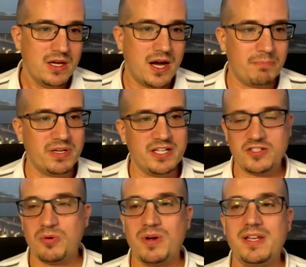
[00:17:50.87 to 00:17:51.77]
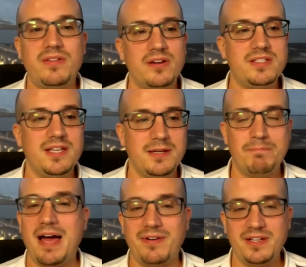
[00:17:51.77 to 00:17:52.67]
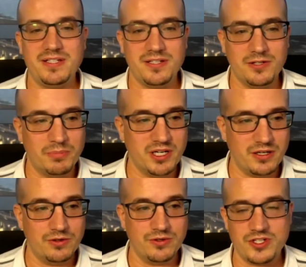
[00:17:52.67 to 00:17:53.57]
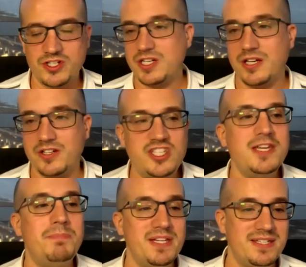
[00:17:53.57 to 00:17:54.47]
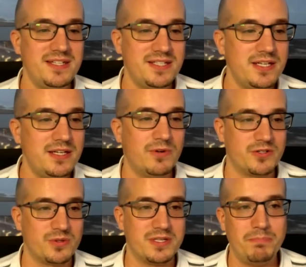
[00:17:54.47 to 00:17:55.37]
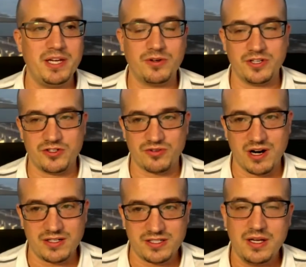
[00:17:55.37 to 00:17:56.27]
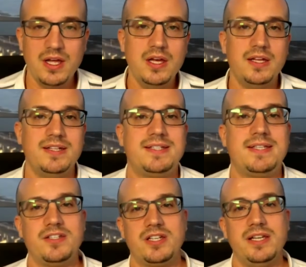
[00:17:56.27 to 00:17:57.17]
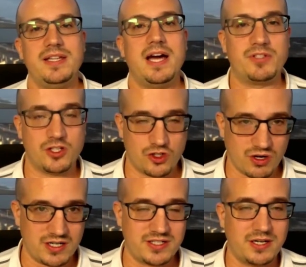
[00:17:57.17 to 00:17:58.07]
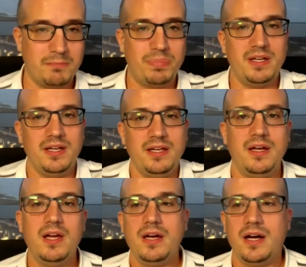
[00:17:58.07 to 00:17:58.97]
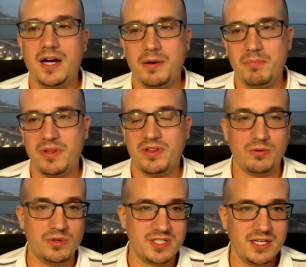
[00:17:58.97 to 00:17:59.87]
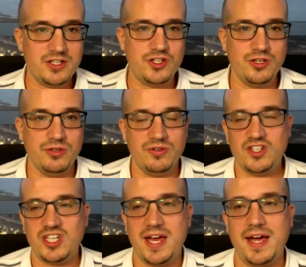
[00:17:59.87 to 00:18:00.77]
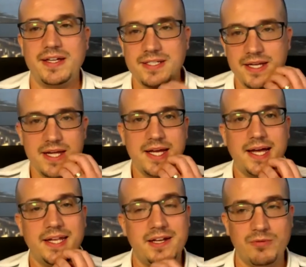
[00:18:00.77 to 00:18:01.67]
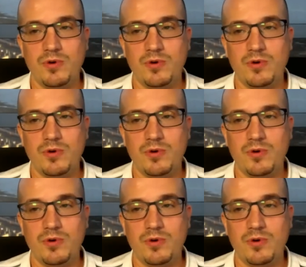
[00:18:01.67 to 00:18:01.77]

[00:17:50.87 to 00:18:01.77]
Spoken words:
But in 2013, Barry Silbert launched Gbtc, which was a Bitcoin trust, and essentially that was a trust company that would issue shares, and then it